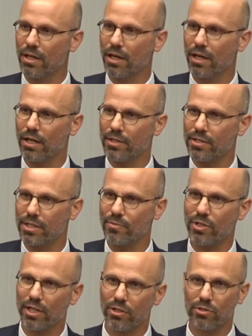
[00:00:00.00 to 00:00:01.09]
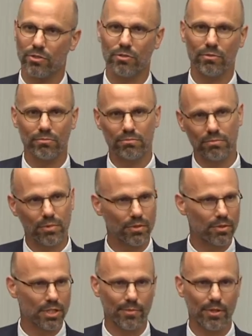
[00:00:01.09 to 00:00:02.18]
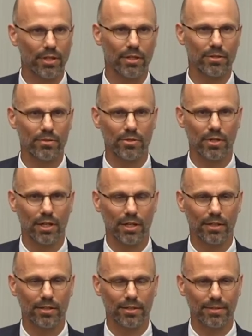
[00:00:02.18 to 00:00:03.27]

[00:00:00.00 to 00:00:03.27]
uh, subject to you know, some of the,